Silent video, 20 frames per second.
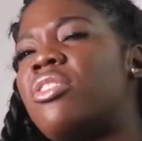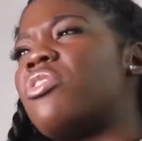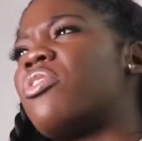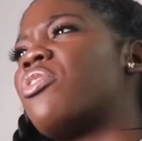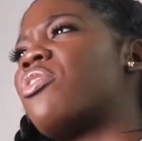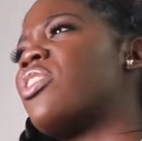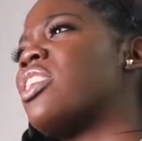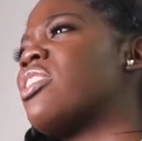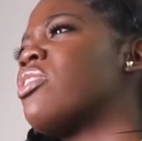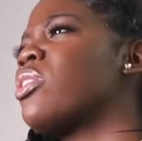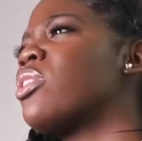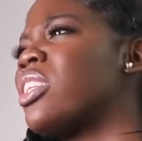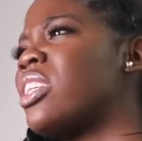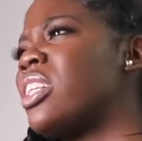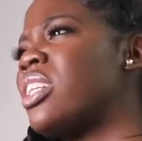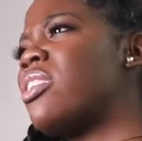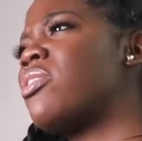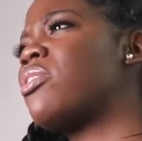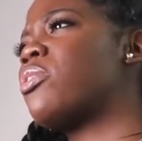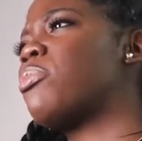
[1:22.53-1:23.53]

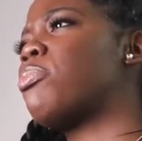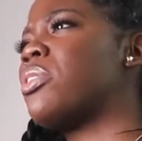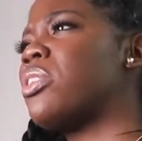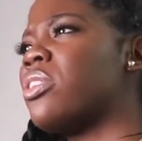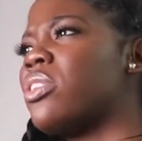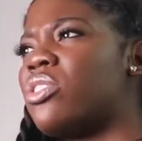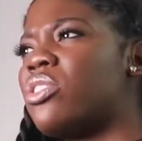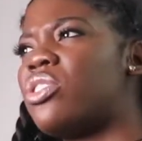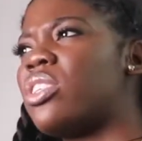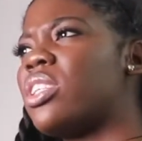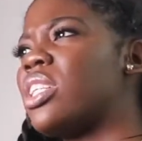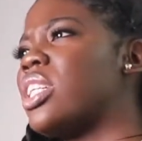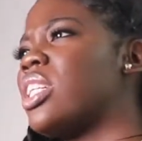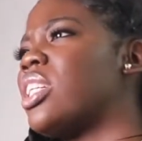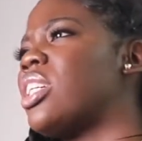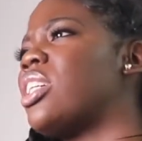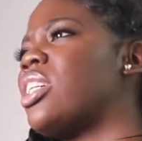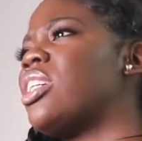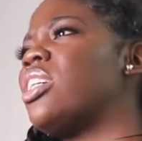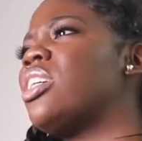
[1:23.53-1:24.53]
physically,
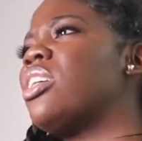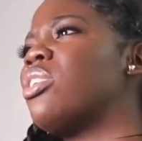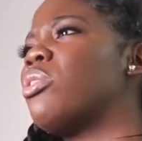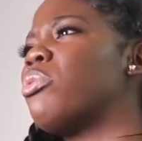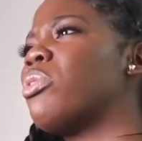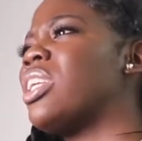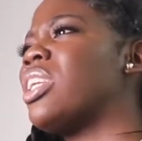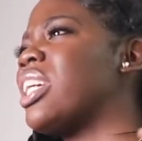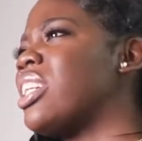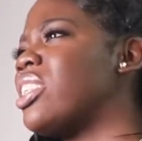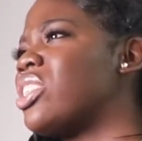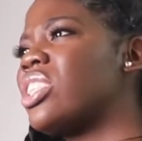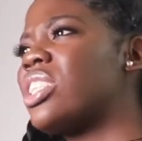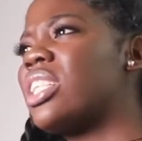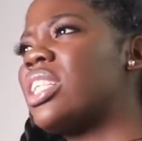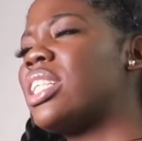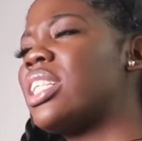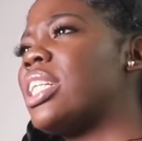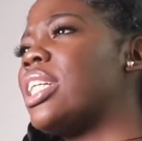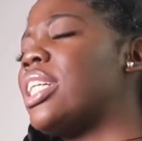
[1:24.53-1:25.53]
spiritually,
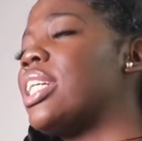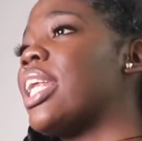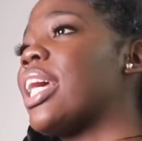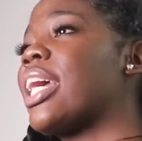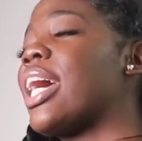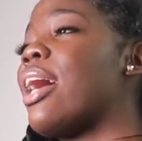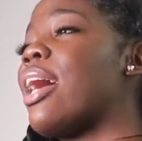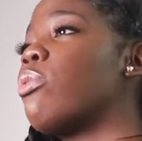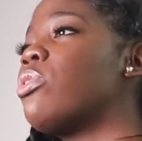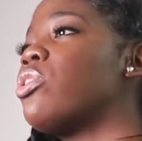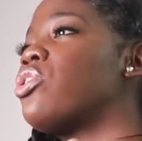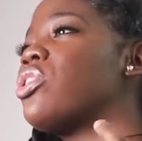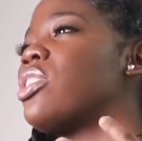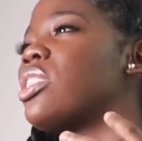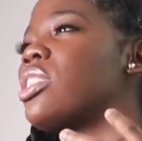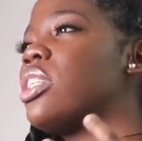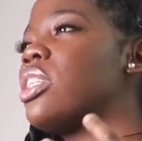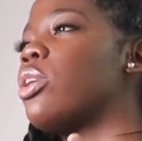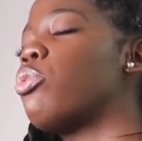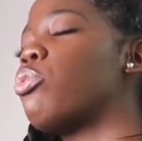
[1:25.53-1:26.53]
relationally. Like, I was
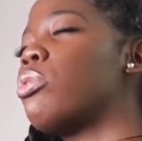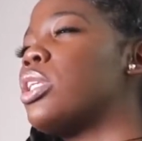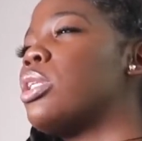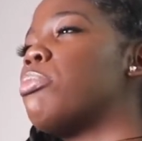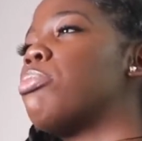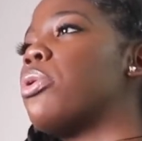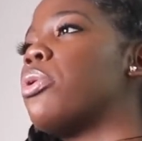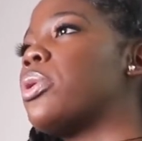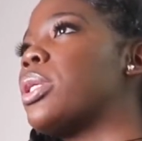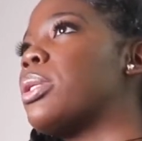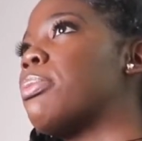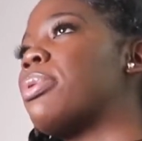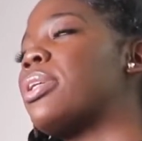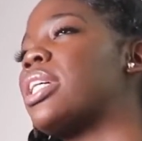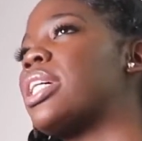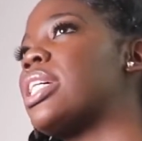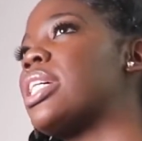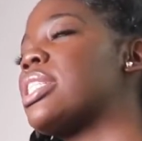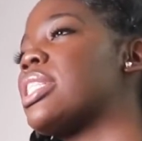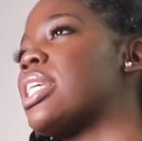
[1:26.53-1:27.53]
just in a really broken
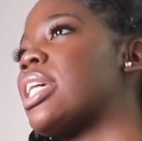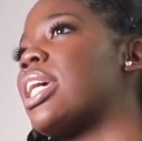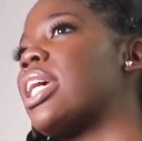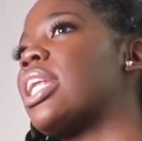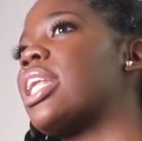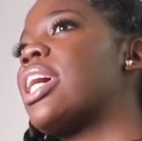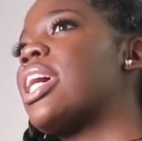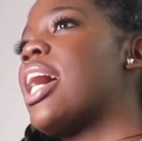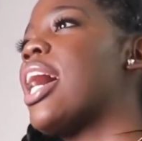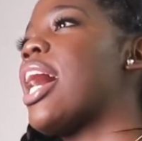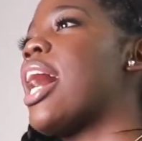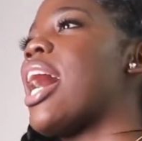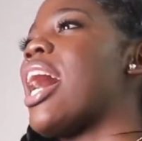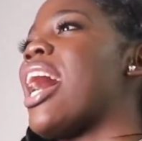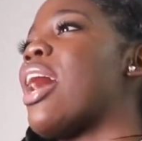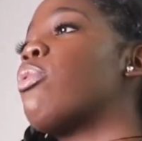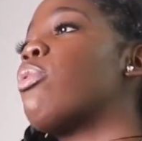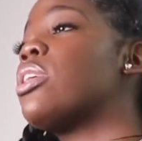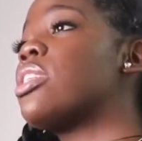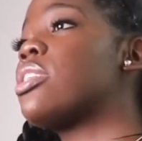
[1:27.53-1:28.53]
place, and
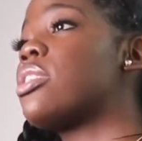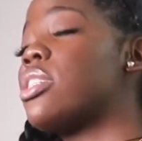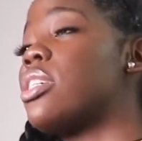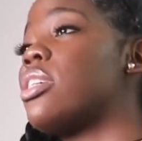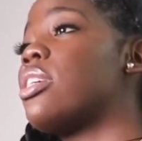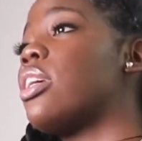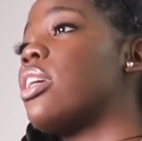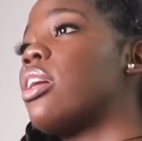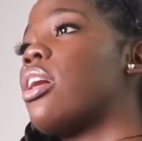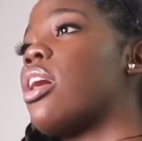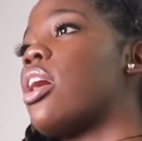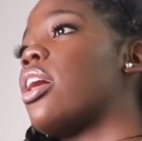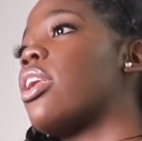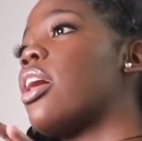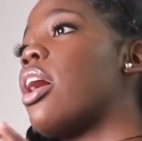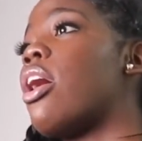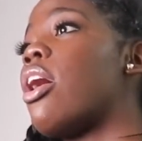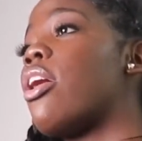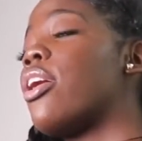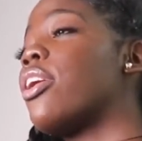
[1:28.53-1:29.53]
I was seeking God
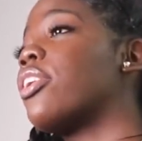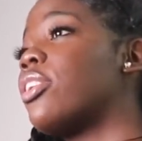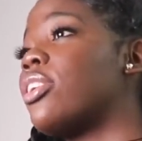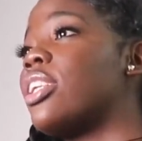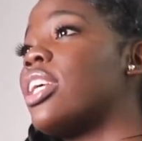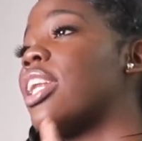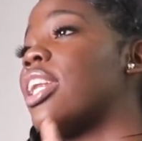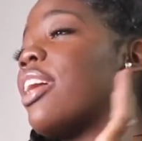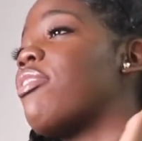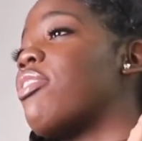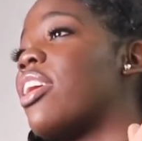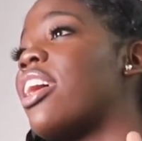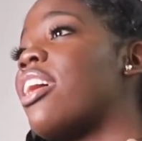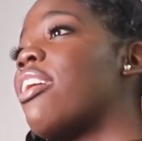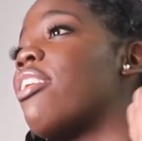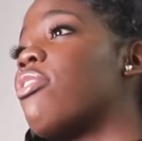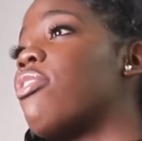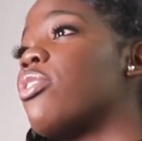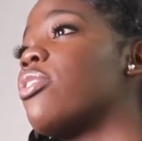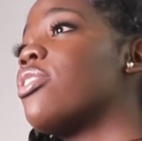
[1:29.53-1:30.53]
harder than I've
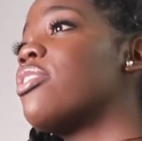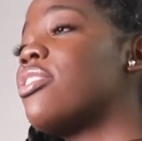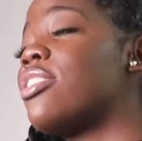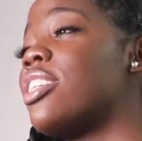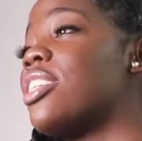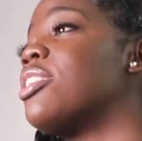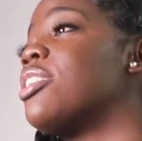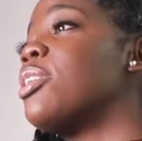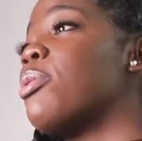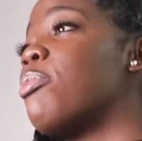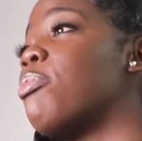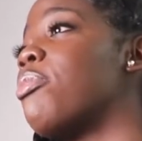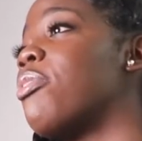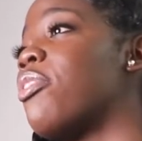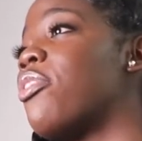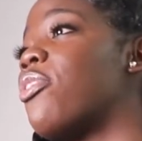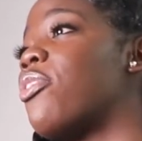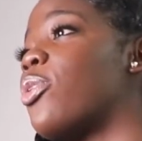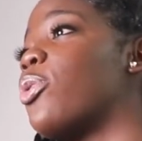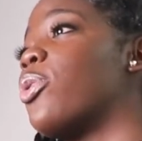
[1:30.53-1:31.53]
ever seeked him
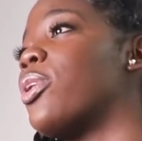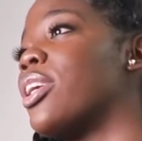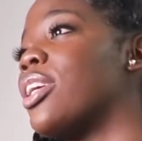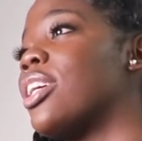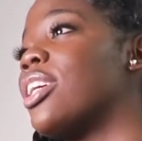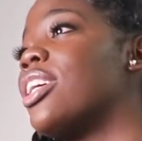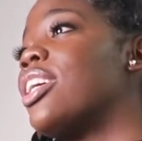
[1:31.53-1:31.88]
before.